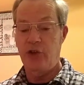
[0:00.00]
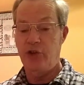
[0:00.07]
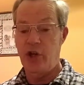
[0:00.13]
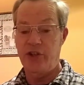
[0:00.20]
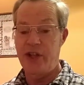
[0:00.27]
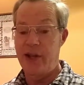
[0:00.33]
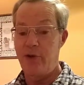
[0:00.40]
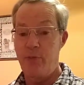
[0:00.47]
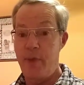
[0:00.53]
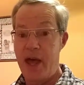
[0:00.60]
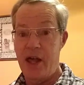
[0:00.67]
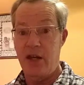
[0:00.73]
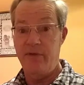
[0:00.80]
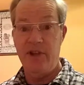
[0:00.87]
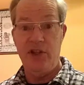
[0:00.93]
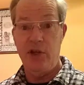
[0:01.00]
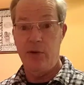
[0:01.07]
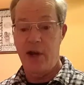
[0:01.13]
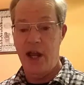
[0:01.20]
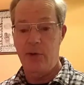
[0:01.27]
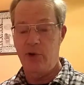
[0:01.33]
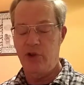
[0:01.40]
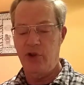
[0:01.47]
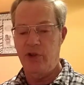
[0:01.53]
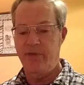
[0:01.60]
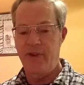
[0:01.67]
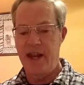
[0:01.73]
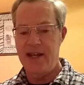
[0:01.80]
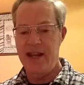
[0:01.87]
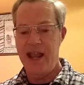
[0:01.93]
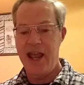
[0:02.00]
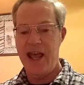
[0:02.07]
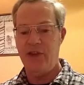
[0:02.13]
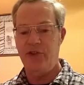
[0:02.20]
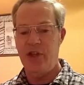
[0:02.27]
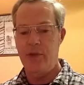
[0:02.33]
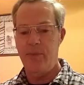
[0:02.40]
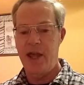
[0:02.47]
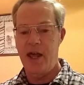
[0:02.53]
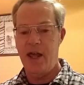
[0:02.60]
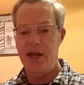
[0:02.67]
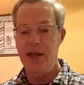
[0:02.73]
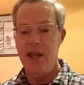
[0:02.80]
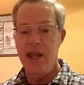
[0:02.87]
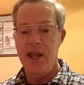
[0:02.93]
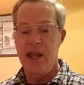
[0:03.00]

starts out with Ballad of Easy Rider, which is a fantastic ballad.